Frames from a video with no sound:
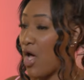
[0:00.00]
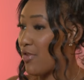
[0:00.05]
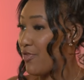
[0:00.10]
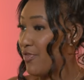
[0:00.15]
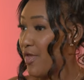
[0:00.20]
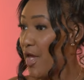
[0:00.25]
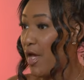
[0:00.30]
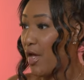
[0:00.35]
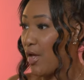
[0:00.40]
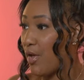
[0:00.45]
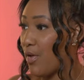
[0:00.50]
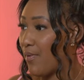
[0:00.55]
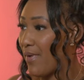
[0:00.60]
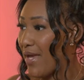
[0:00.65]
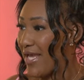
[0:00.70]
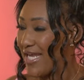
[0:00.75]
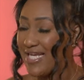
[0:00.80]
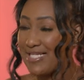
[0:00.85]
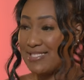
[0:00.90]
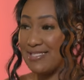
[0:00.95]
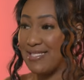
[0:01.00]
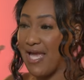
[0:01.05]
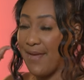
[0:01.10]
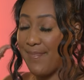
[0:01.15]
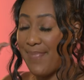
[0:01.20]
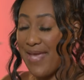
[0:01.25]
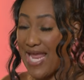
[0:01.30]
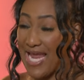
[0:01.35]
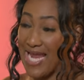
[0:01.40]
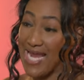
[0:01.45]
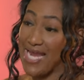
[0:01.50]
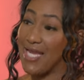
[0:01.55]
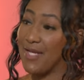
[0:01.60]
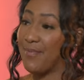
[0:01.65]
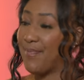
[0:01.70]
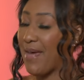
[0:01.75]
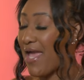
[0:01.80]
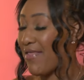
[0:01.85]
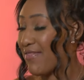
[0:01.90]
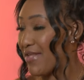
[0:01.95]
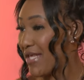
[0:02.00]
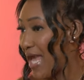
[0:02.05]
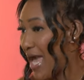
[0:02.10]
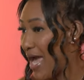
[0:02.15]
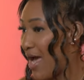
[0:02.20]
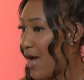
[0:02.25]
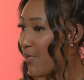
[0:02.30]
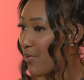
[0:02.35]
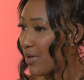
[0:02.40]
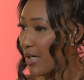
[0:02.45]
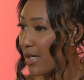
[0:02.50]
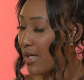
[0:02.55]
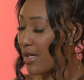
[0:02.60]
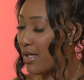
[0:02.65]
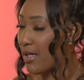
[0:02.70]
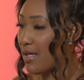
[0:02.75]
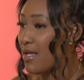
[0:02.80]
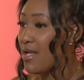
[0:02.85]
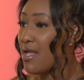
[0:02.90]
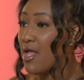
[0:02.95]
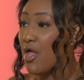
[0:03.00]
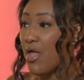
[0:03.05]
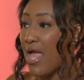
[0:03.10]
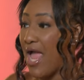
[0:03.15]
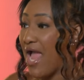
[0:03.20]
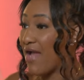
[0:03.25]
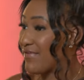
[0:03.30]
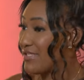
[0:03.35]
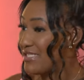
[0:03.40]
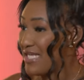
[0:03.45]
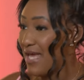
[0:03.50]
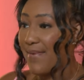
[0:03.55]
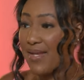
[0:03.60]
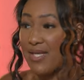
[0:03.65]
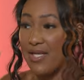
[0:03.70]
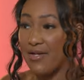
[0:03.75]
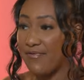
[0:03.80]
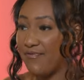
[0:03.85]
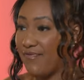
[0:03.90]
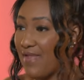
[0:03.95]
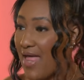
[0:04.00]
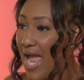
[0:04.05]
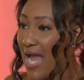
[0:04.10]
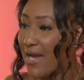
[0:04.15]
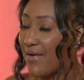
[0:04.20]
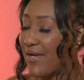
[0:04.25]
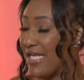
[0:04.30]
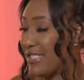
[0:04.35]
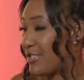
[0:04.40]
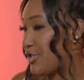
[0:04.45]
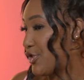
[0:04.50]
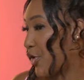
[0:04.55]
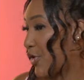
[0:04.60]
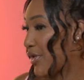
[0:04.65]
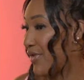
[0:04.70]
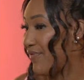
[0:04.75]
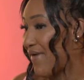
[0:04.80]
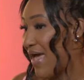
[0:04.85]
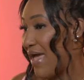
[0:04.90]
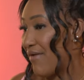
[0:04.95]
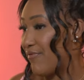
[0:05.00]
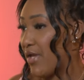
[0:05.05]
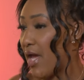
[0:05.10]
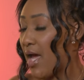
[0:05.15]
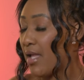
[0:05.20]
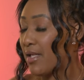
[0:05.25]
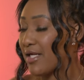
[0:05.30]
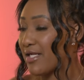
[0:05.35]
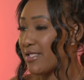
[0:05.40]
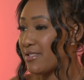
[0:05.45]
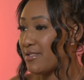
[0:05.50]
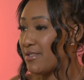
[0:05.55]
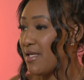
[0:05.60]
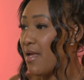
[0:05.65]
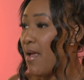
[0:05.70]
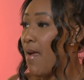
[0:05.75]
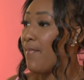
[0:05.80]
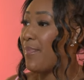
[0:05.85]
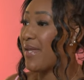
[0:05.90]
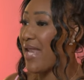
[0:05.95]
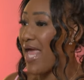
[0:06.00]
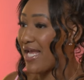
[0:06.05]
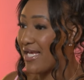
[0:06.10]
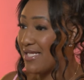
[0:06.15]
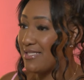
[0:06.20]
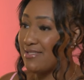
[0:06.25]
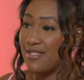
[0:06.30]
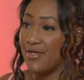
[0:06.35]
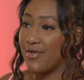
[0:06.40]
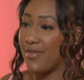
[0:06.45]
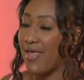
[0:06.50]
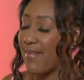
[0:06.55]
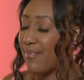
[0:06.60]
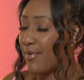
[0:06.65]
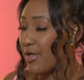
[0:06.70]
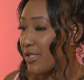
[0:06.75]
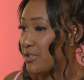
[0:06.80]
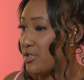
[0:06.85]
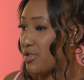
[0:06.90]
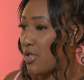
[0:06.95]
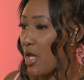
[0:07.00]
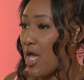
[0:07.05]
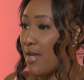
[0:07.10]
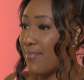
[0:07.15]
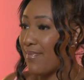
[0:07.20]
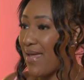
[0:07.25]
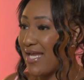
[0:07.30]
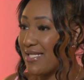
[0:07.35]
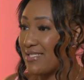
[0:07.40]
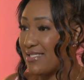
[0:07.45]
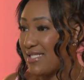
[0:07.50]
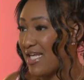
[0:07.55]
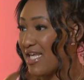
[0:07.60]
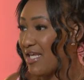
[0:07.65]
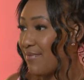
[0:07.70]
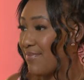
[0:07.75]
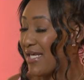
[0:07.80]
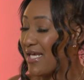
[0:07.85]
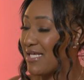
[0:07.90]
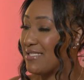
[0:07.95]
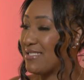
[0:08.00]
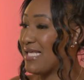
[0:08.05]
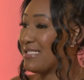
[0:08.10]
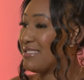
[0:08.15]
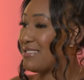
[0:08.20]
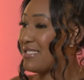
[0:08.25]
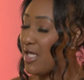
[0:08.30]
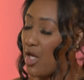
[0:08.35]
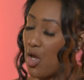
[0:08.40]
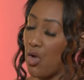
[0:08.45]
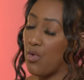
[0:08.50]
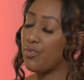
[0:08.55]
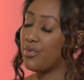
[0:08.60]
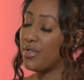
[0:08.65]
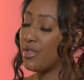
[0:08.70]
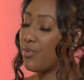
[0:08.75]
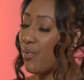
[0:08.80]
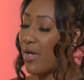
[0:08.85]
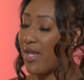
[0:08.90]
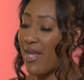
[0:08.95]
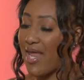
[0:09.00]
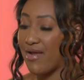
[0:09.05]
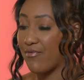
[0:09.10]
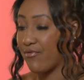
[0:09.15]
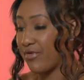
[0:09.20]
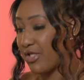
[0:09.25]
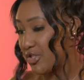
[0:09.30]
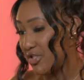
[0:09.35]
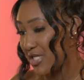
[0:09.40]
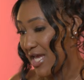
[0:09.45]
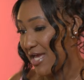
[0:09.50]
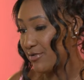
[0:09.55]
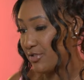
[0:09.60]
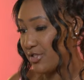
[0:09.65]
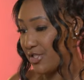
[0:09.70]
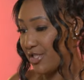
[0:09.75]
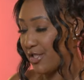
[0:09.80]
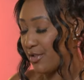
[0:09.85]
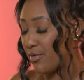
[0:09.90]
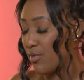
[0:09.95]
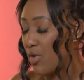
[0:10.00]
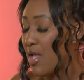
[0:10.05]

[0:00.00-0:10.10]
although he's not paid by the hour, every time I need a flyer, it's $35. But I consider that person on my team because that's the only one I reach out to.